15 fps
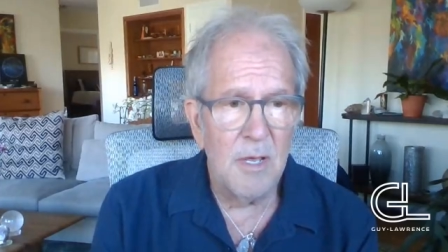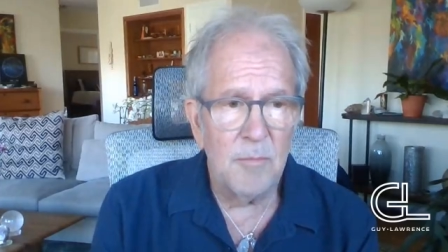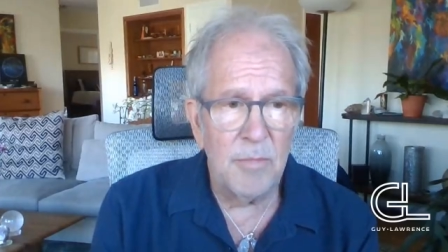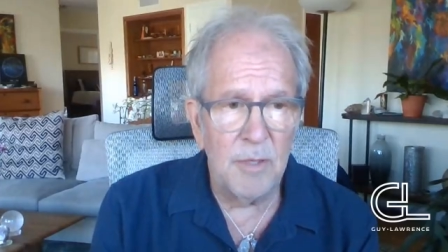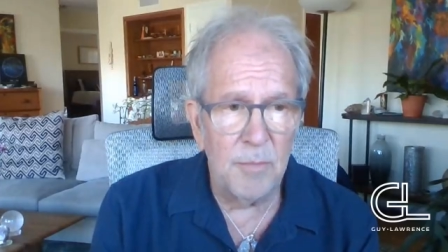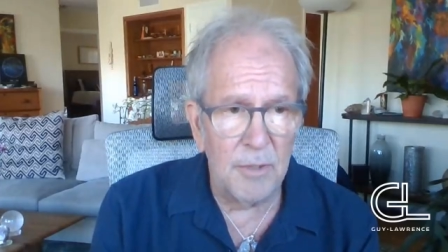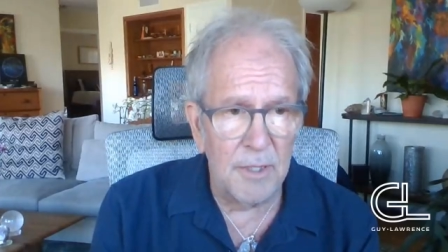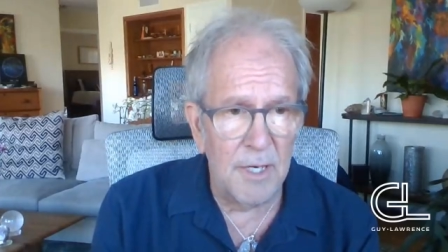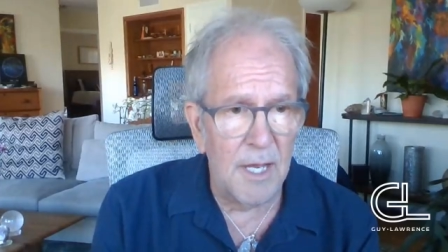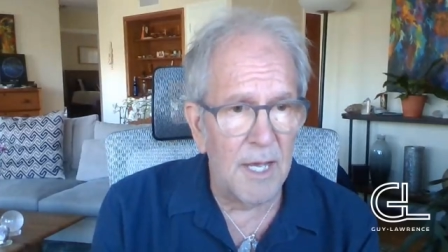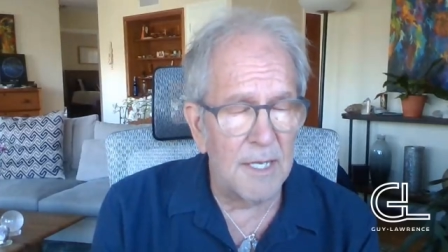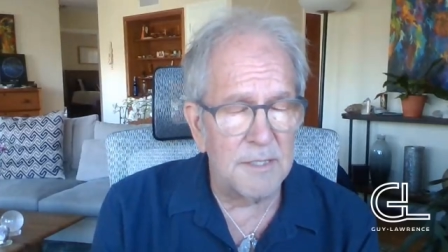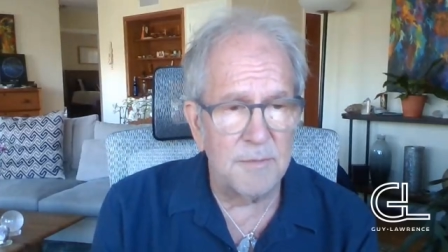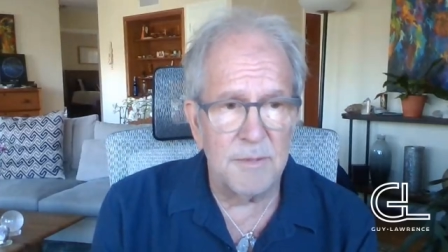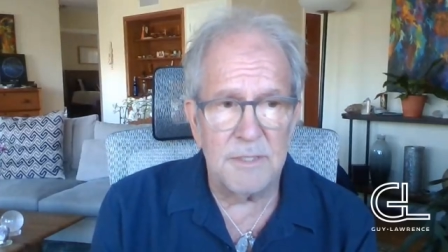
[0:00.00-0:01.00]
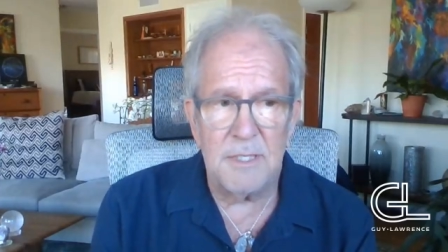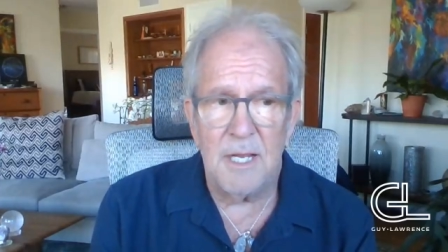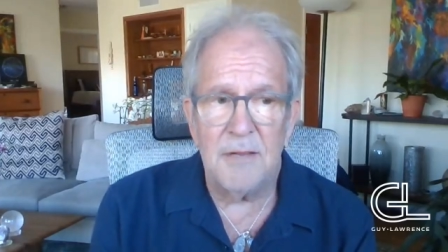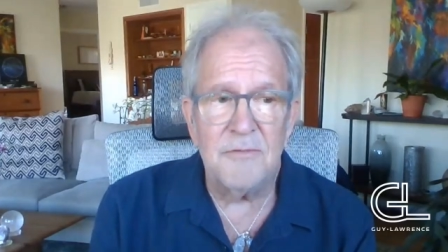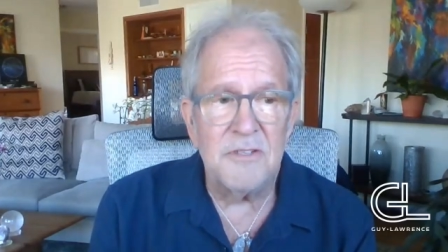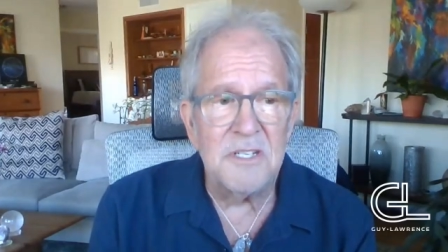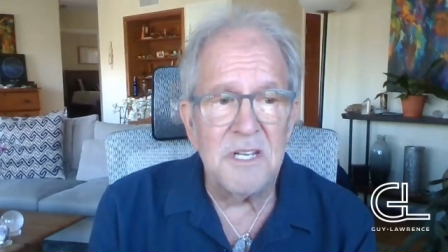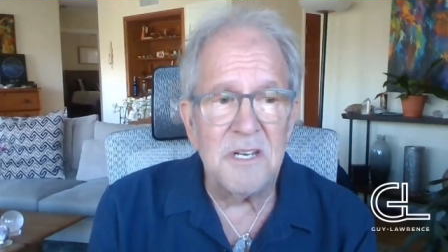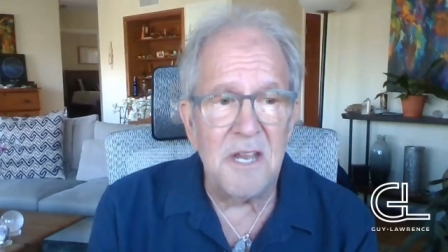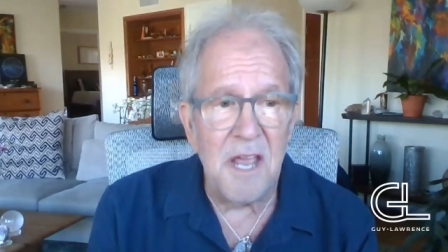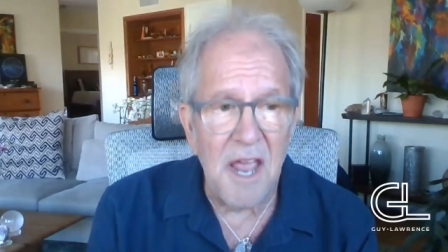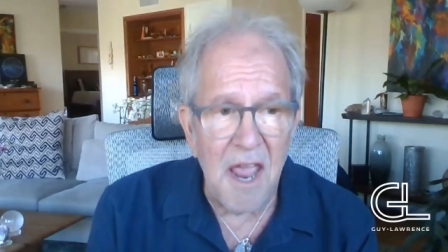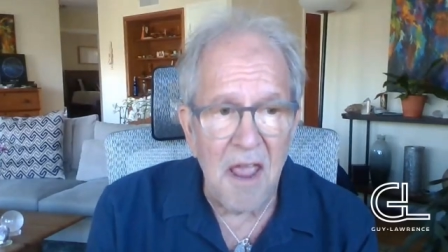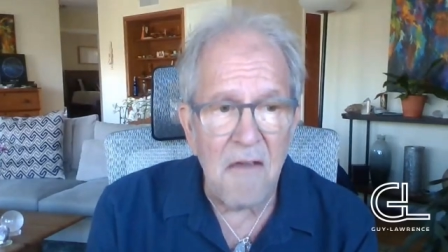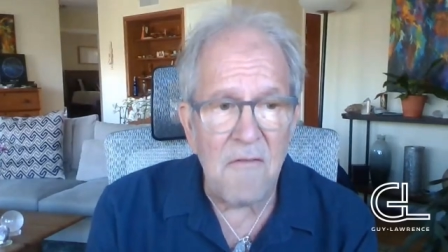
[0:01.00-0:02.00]
people in hospice. I've seen
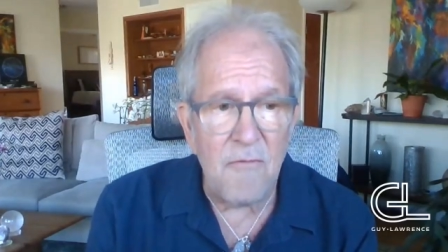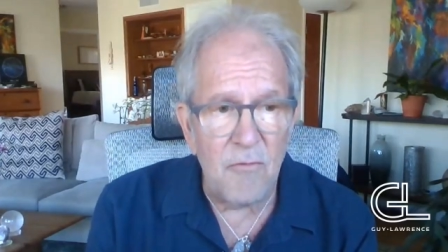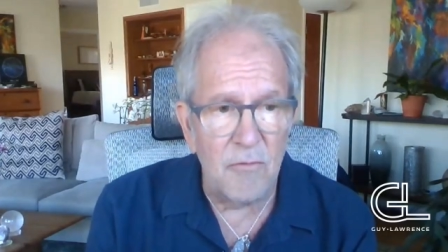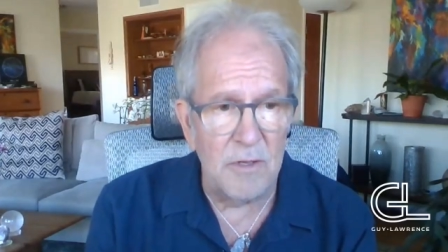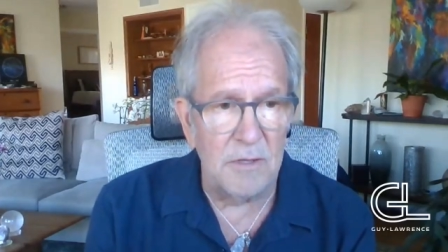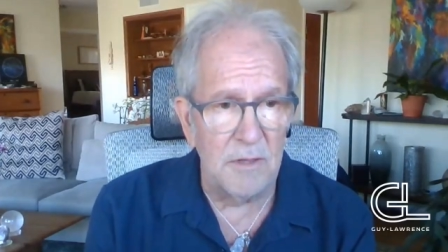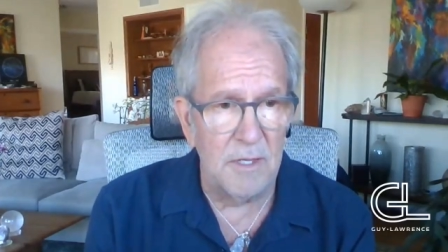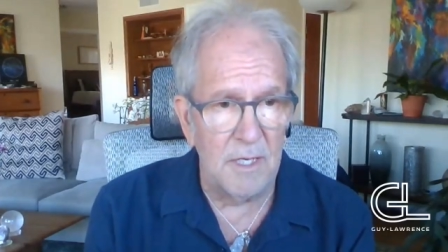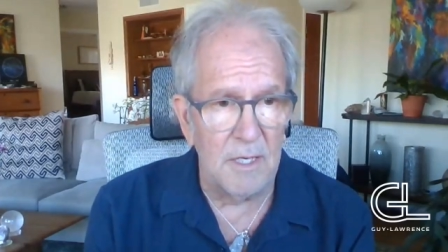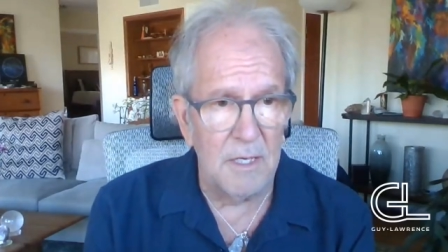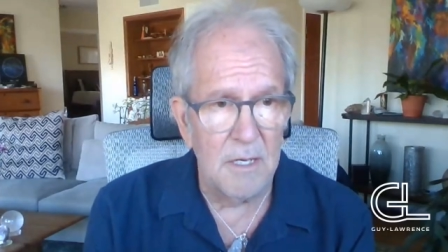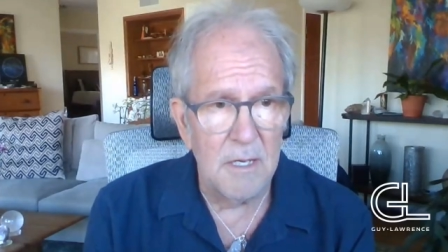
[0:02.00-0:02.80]
everything.